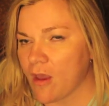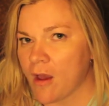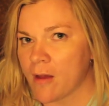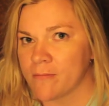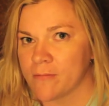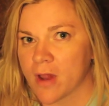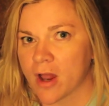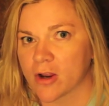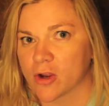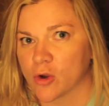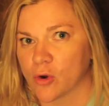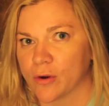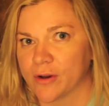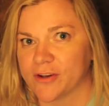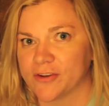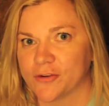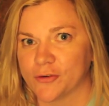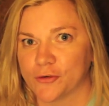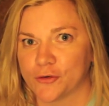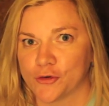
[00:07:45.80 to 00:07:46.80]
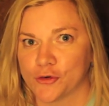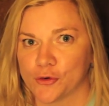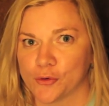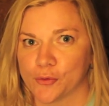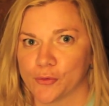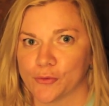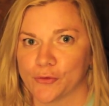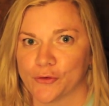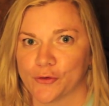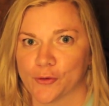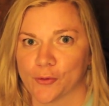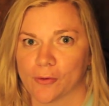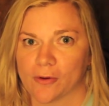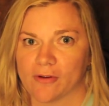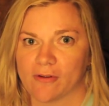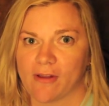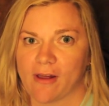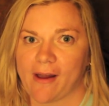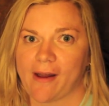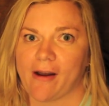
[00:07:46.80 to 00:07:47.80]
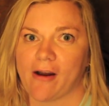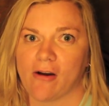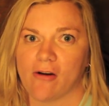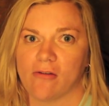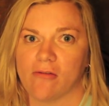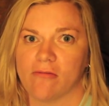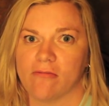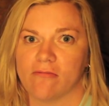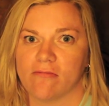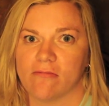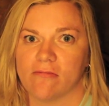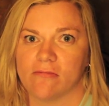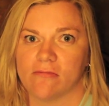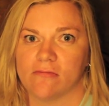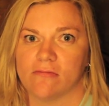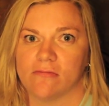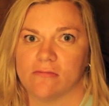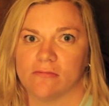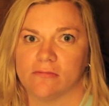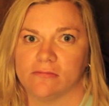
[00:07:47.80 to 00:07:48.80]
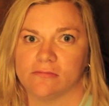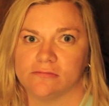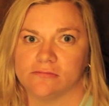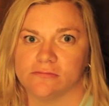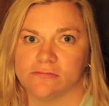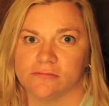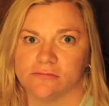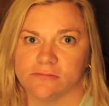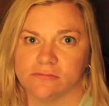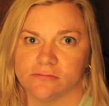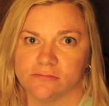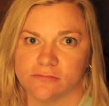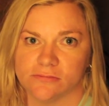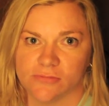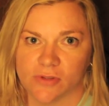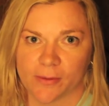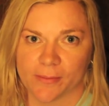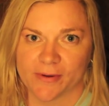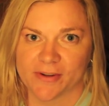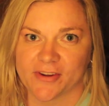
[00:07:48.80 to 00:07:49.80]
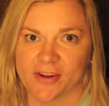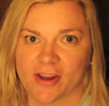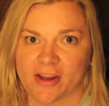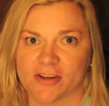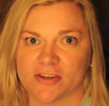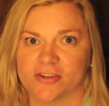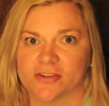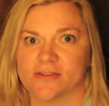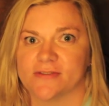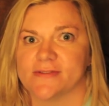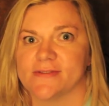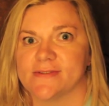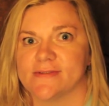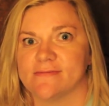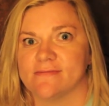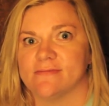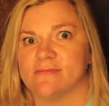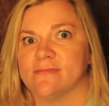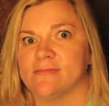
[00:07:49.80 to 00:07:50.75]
I'm not going to choose to allow limitations.